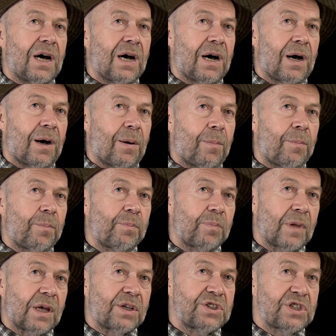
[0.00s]
um,
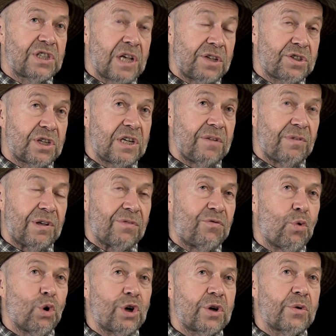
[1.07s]
sensitivity of
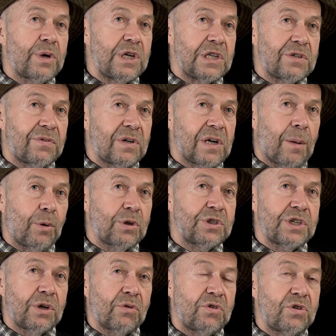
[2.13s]
4 degrees for doubled
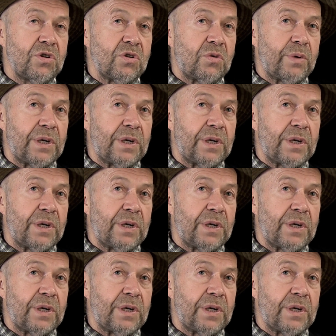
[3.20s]
CO2.